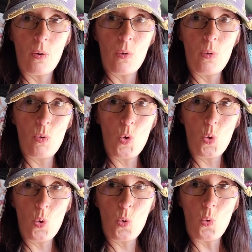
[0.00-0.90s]

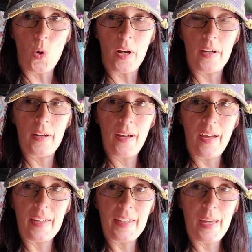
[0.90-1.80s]
Woo!
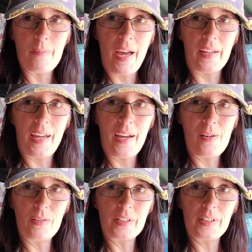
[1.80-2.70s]
I came back
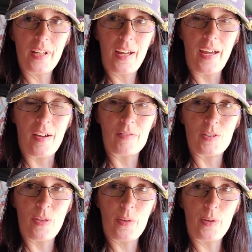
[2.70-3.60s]
out after
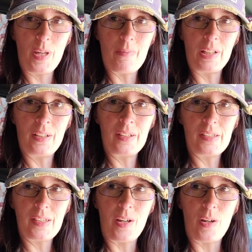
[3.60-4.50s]
30
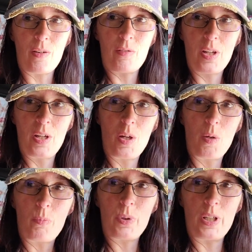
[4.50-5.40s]
minutes of
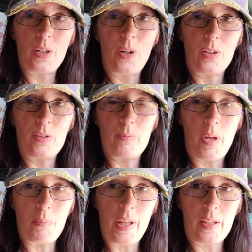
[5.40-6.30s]
putting all of my
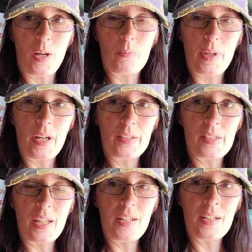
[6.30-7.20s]
blackout blinds
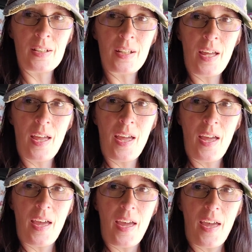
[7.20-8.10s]
in
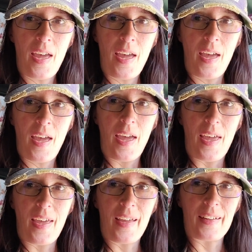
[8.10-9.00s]

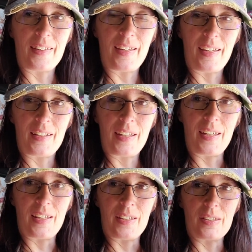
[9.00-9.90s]
and it
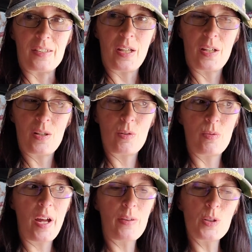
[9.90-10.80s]
is
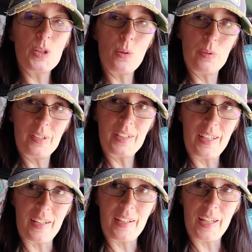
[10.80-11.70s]
rather
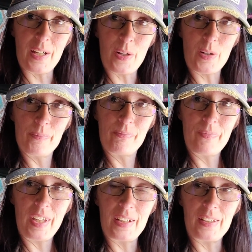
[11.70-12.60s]
toasty in here.
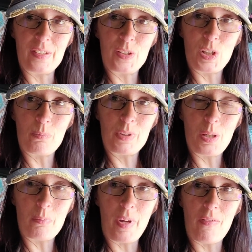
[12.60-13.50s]
It is jumped
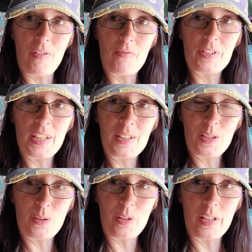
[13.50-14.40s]
up by 15
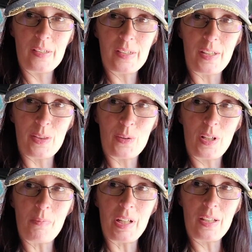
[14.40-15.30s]
degrees in 30
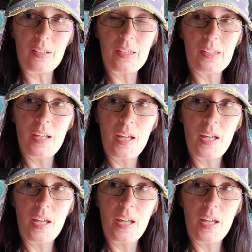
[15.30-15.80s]
minutes